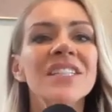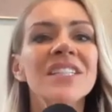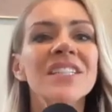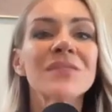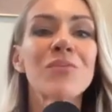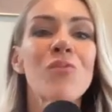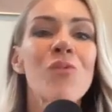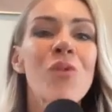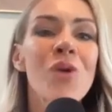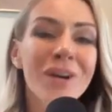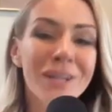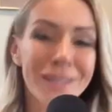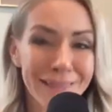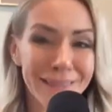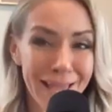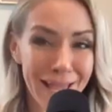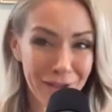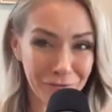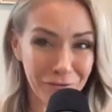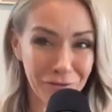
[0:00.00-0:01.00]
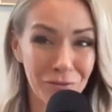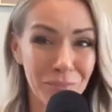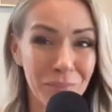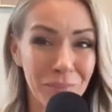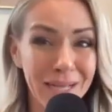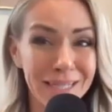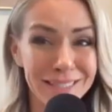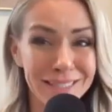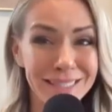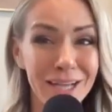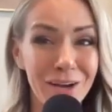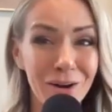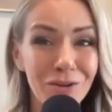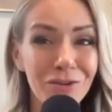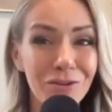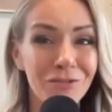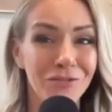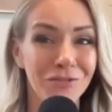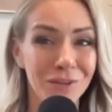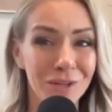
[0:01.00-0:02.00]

just want that for myself.